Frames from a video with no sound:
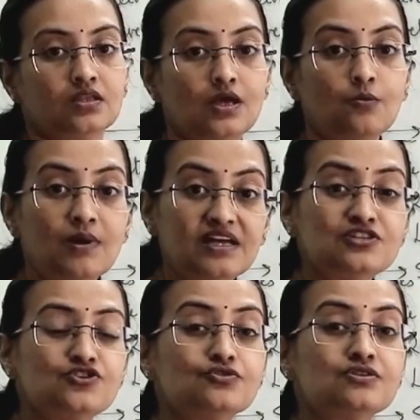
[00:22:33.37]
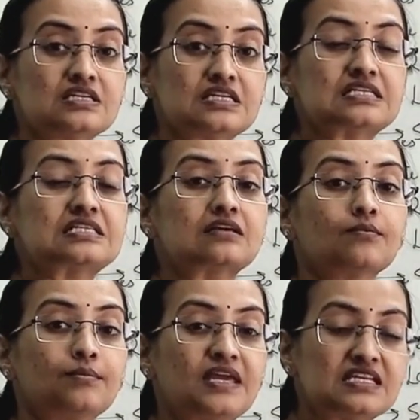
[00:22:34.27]
Now bile juice is
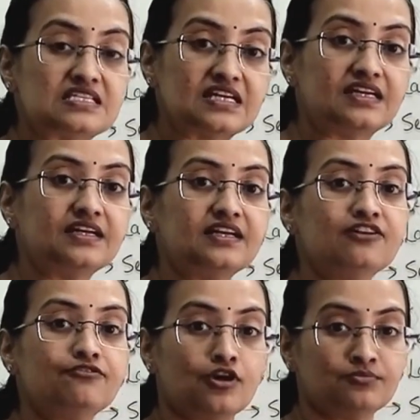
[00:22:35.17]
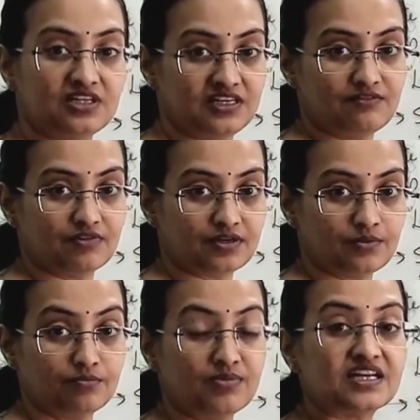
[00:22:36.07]
being secreted from the liver,
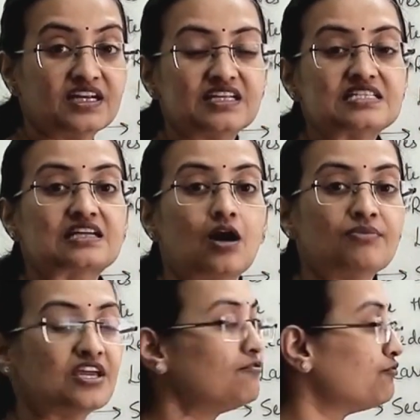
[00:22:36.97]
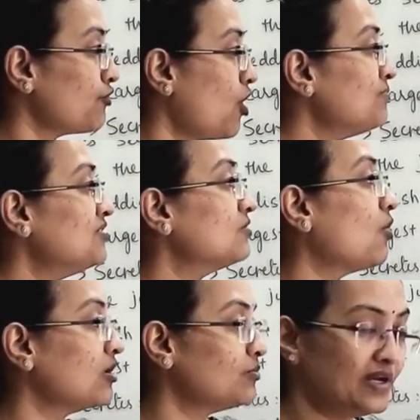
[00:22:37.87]
but it is coming from the
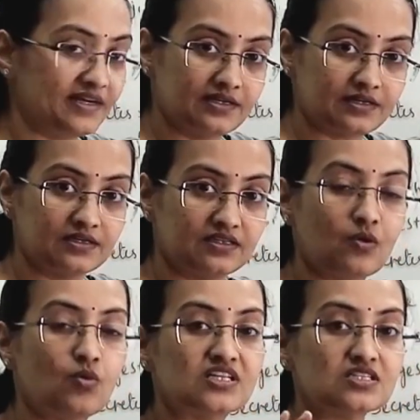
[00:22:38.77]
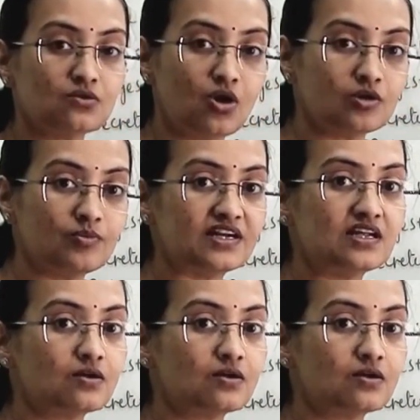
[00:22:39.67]
gallbladder. Now what is a gallbladder?